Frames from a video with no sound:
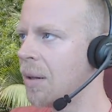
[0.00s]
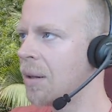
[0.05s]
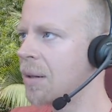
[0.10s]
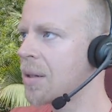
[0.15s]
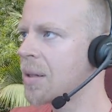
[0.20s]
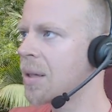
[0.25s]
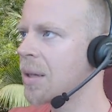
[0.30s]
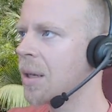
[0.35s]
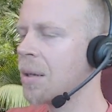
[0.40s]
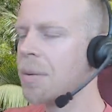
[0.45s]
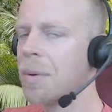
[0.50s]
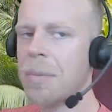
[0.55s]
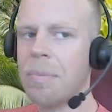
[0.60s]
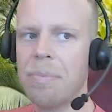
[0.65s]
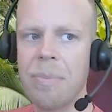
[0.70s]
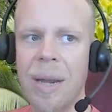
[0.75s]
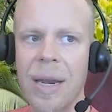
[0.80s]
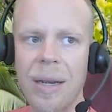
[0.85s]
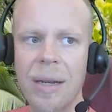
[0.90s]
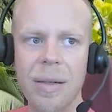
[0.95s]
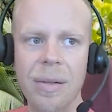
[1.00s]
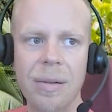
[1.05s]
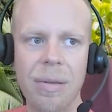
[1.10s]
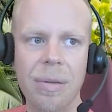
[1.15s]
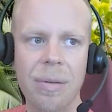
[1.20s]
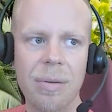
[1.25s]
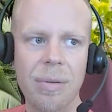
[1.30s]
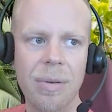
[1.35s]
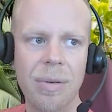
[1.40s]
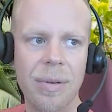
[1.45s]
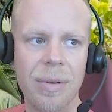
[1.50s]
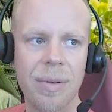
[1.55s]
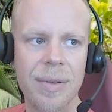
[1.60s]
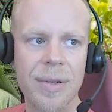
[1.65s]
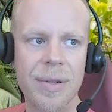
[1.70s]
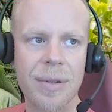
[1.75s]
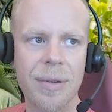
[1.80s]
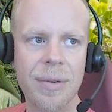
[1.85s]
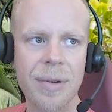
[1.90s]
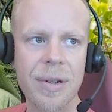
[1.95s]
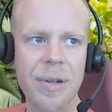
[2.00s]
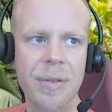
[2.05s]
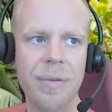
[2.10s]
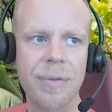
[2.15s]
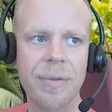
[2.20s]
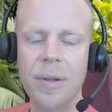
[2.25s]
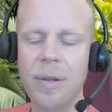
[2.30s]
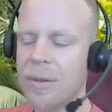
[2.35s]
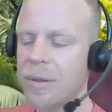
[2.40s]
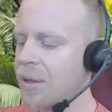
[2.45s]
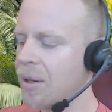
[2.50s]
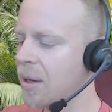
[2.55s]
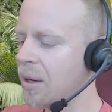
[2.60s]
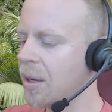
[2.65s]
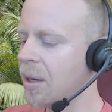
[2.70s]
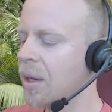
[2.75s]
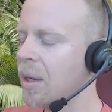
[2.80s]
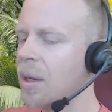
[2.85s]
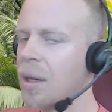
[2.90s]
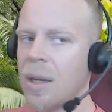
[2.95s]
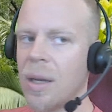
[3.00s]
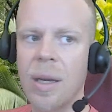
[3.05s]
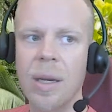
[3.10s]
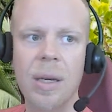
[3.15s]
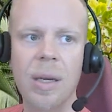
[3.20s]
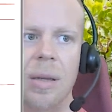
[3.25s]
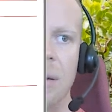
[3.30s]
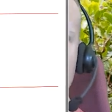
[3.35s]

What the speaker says: Looks a little bit mangled through the distortion filter. I